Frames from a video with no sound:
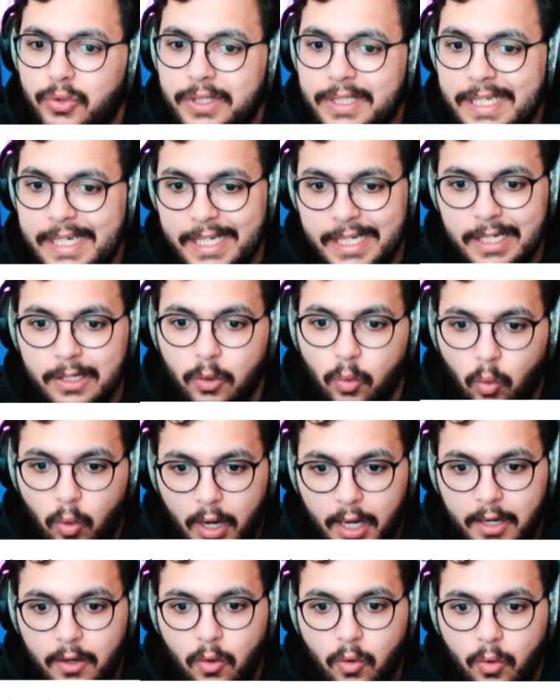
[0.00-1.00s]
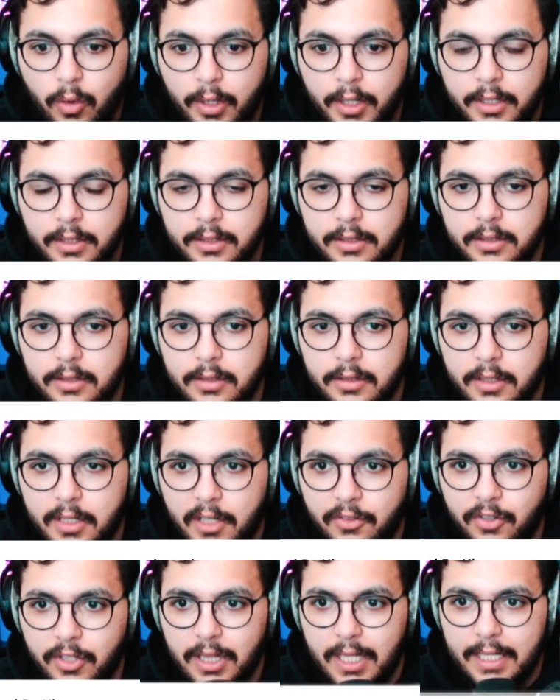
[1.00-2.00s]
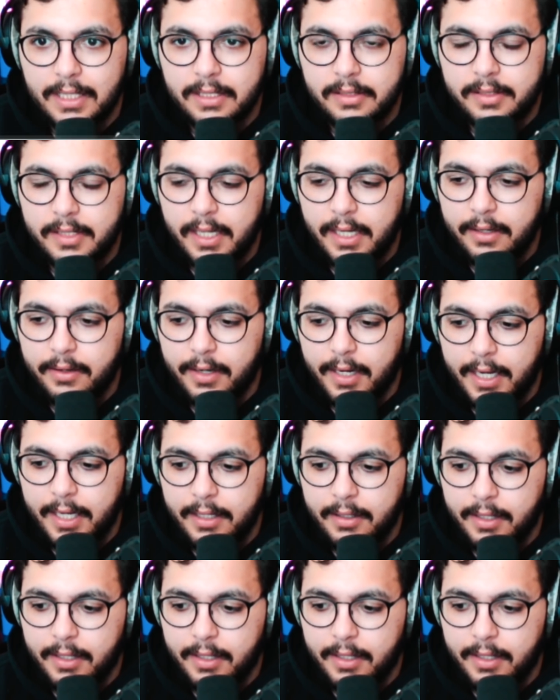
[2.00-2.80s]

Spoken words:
tier one orgs, if you'd like to say, right?